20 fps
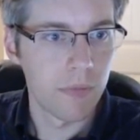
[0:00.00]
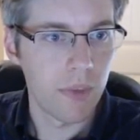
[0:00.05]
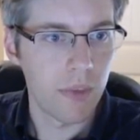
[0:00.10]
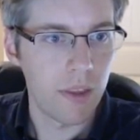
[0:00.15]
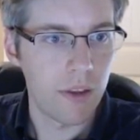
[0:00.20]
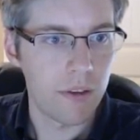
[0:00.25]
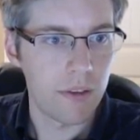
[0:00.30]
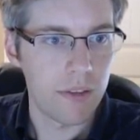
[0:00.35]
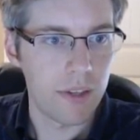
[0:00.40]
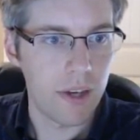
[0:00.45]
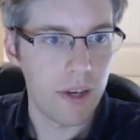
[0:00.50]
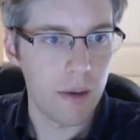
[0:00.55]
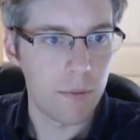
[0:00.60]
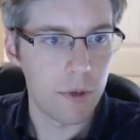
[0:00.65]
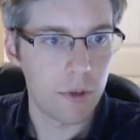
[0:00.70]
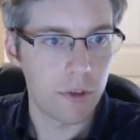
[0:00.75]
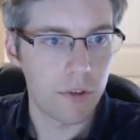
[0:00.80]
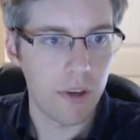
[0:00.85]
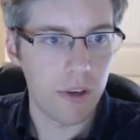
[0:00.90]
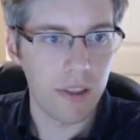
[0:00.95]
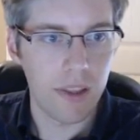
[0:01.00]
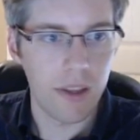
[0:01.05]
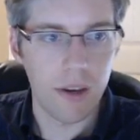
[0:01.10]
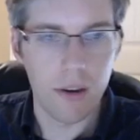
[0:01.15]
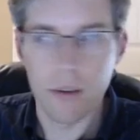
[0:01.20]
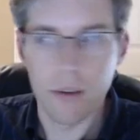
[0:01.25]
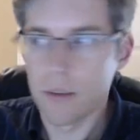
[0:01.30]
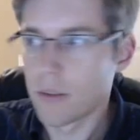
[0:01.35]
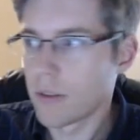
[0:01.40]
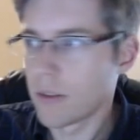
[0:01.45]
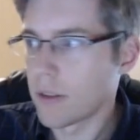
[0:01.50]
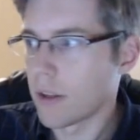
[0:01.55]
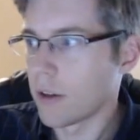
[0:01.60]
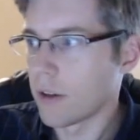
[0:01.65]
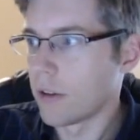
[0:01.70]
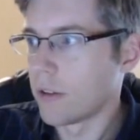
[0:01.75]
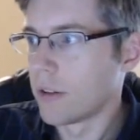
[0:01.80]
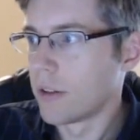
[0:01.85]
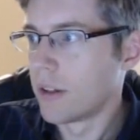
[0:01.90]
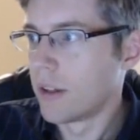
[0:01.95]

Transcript: there's the object right there. So